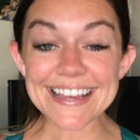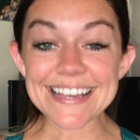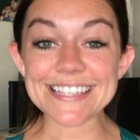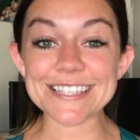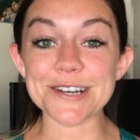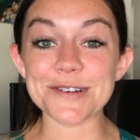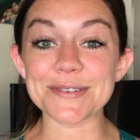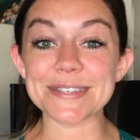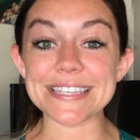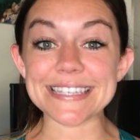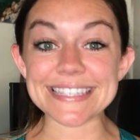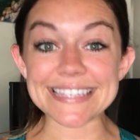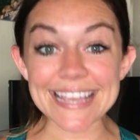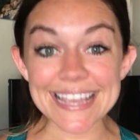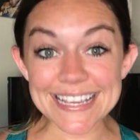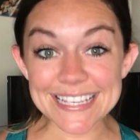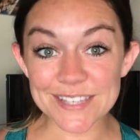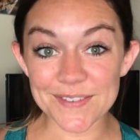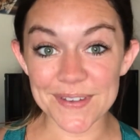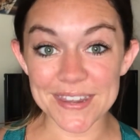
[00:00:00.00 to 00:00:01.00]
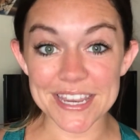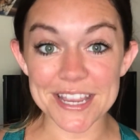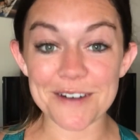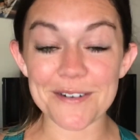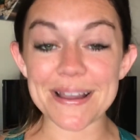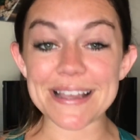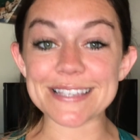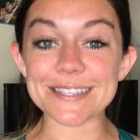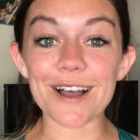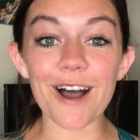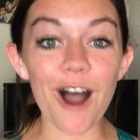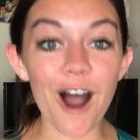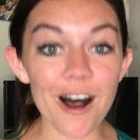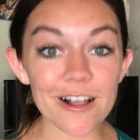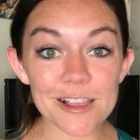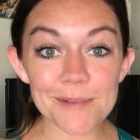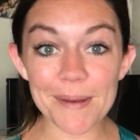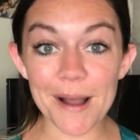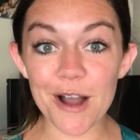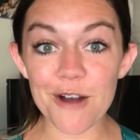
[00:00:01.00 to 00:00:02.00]
So today's video is
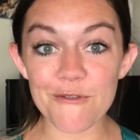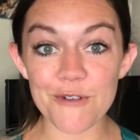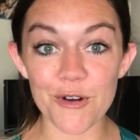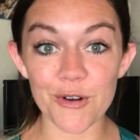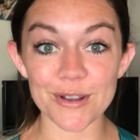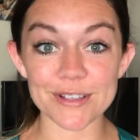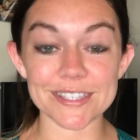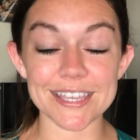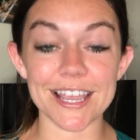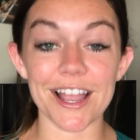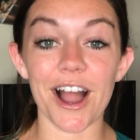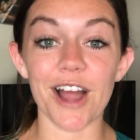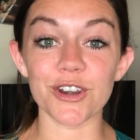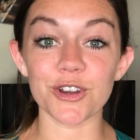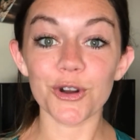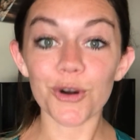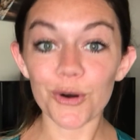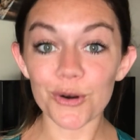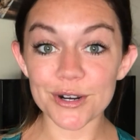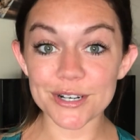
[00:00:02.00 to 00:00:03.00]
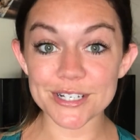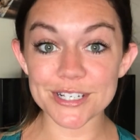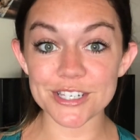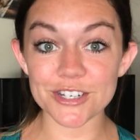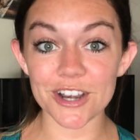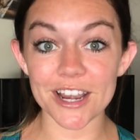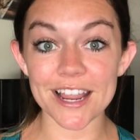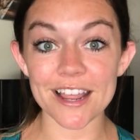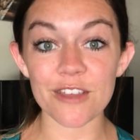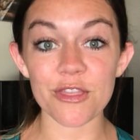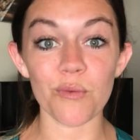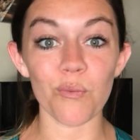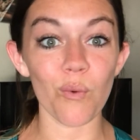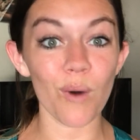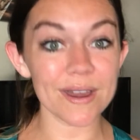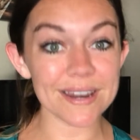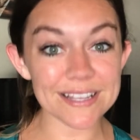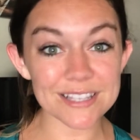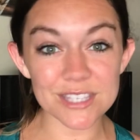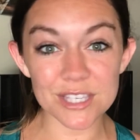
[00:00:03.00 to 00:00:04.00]
all about focusing on core strength,
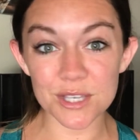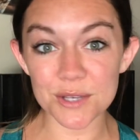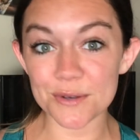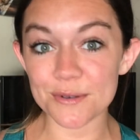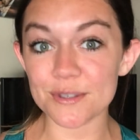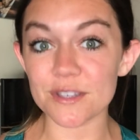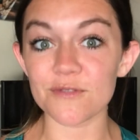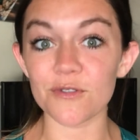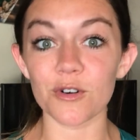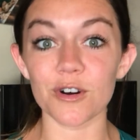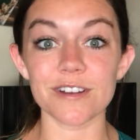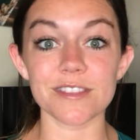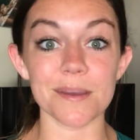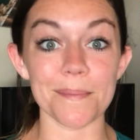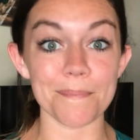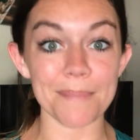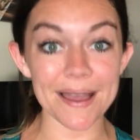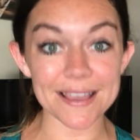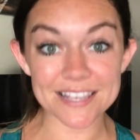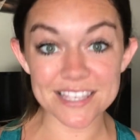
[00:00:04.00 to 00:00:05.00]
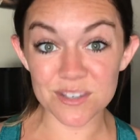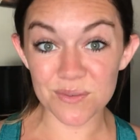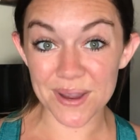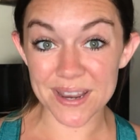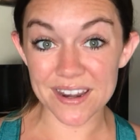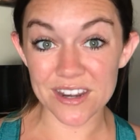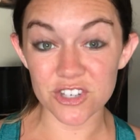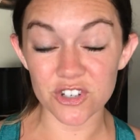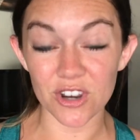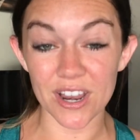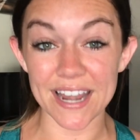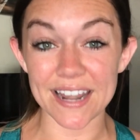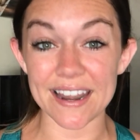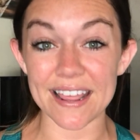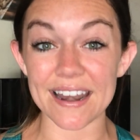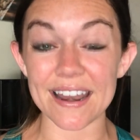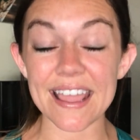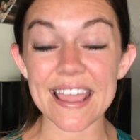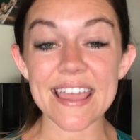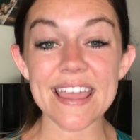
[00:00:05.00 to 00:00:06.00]
what it's used for, the best way to train
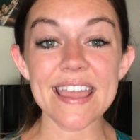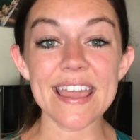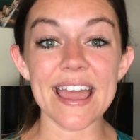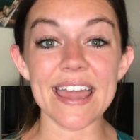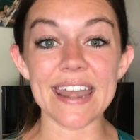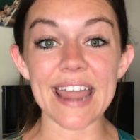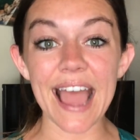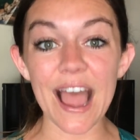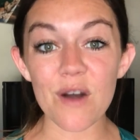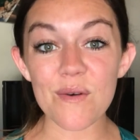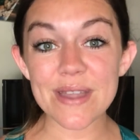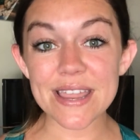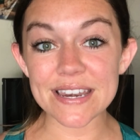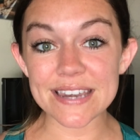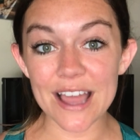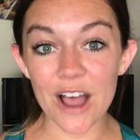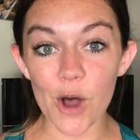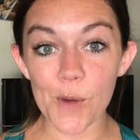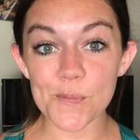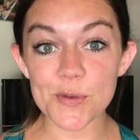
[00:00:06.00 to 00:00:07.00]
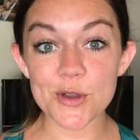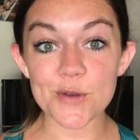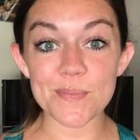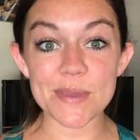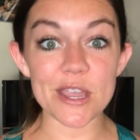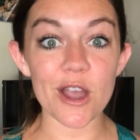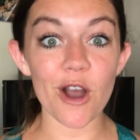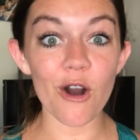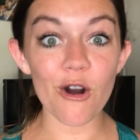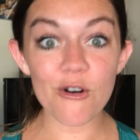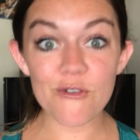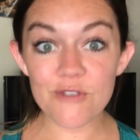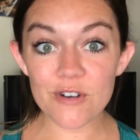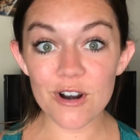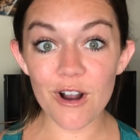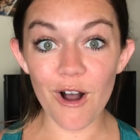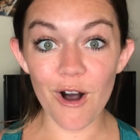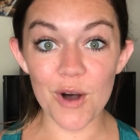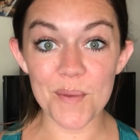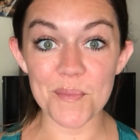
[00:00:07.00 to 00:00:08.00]
it, and how it can help you be
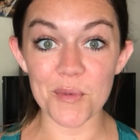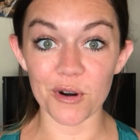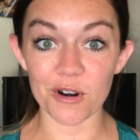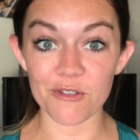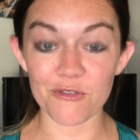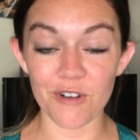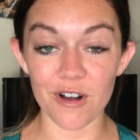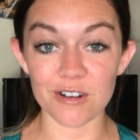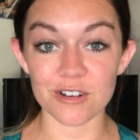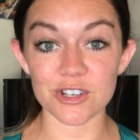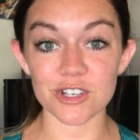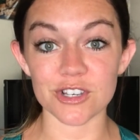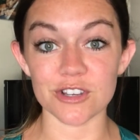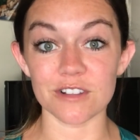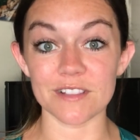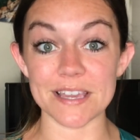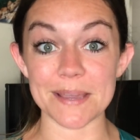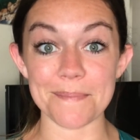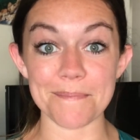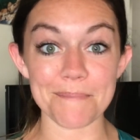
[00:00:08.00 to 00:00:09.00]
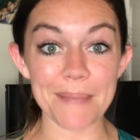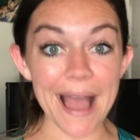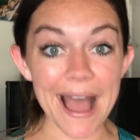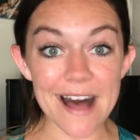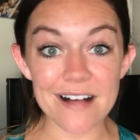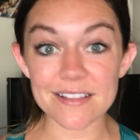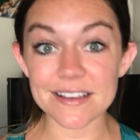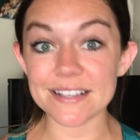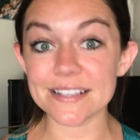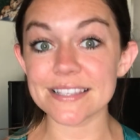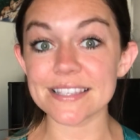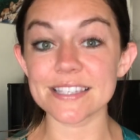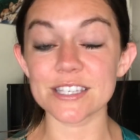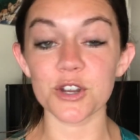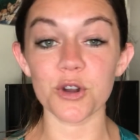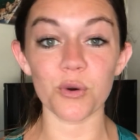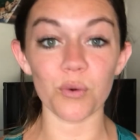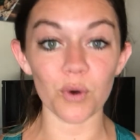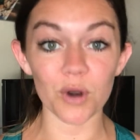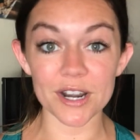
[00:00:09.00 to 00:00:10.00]
overall more functionally
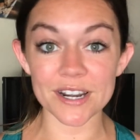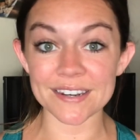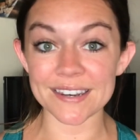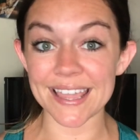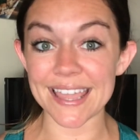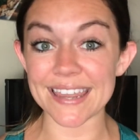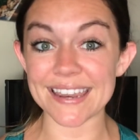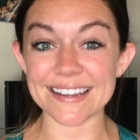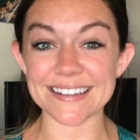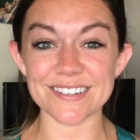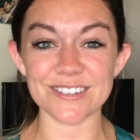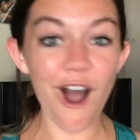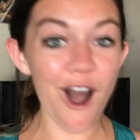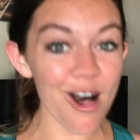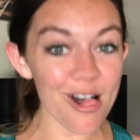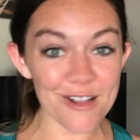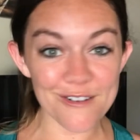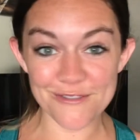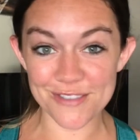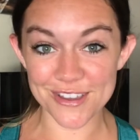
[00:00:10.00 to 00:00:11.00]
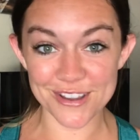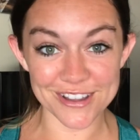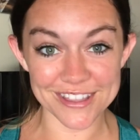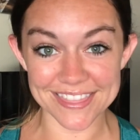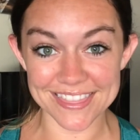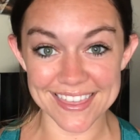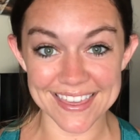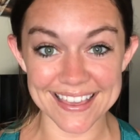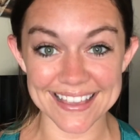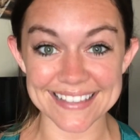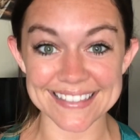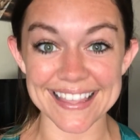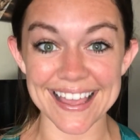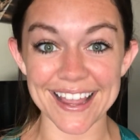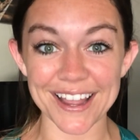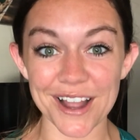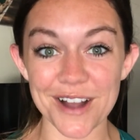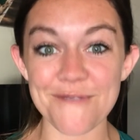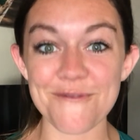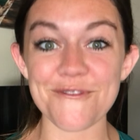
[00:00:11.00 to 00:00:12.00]
balanced, coordinated, all of the good things
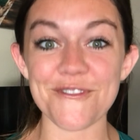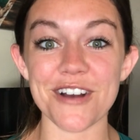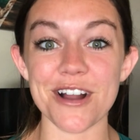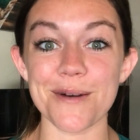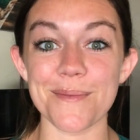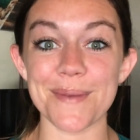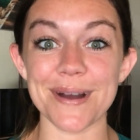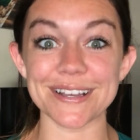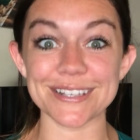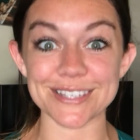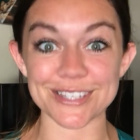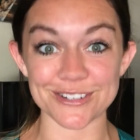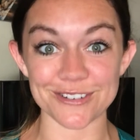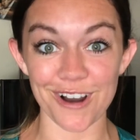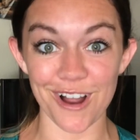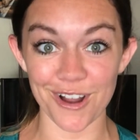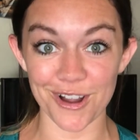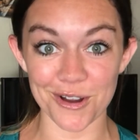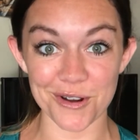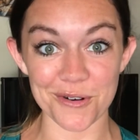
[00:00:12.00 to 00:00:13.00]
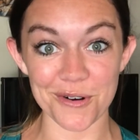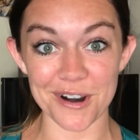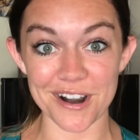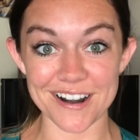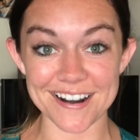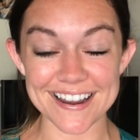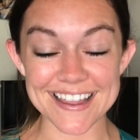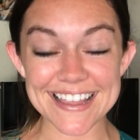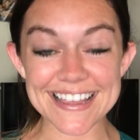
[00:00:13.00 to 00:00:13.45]
that come from a strong core.